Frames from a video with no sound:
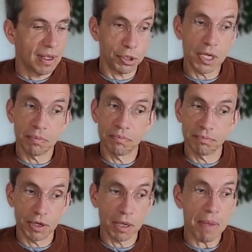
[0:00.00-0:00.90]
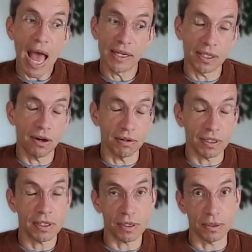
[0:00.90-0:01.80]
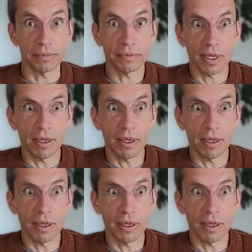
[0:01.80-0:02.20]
pretty, pretty bad terrorists too.